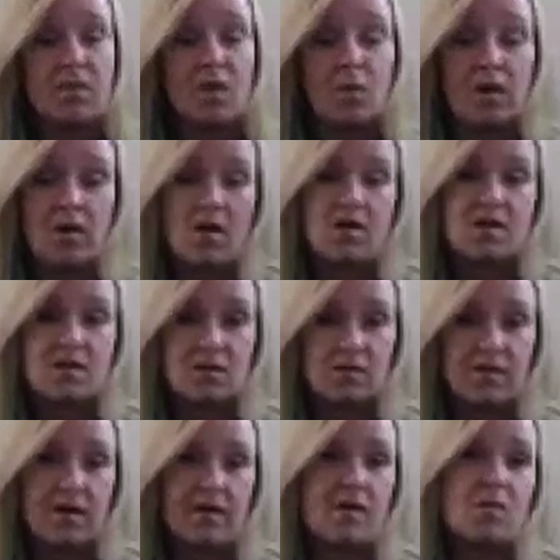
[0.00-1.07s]
but we are still
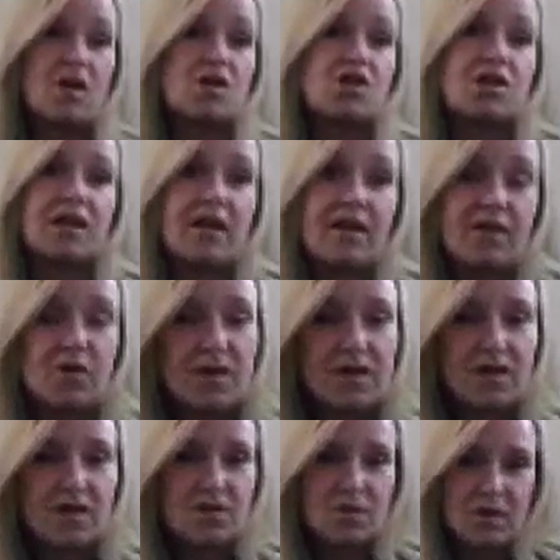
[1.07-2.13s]
very much together
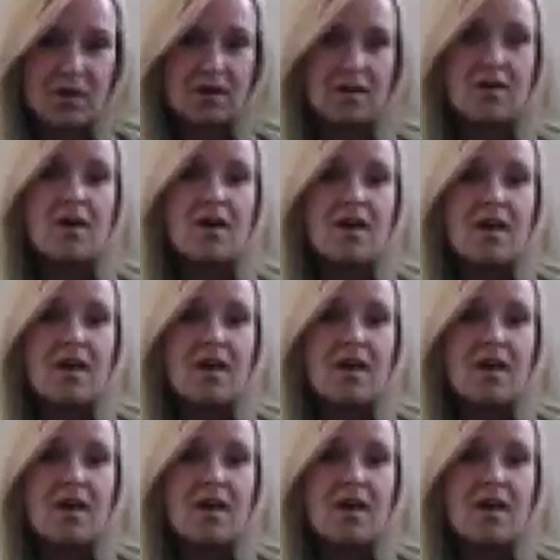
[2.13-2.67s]
because we